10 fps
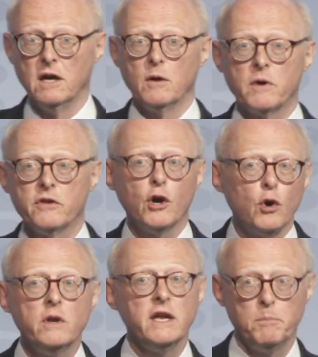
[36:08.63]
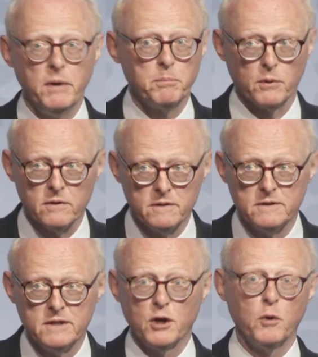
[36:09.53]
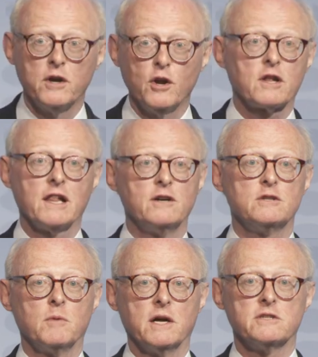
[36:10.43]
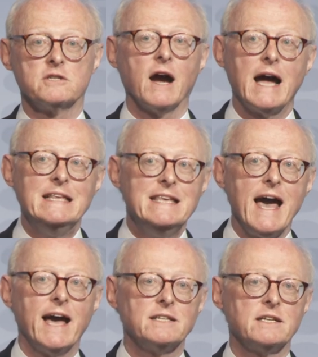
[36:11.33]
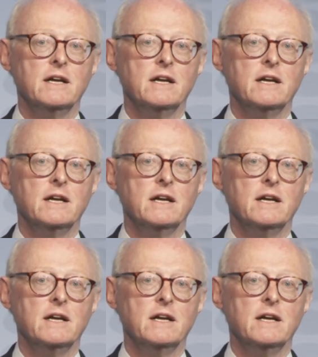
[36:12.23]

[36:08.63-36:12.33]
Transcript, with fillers: We're the only people who are not allowed to answer. And yet,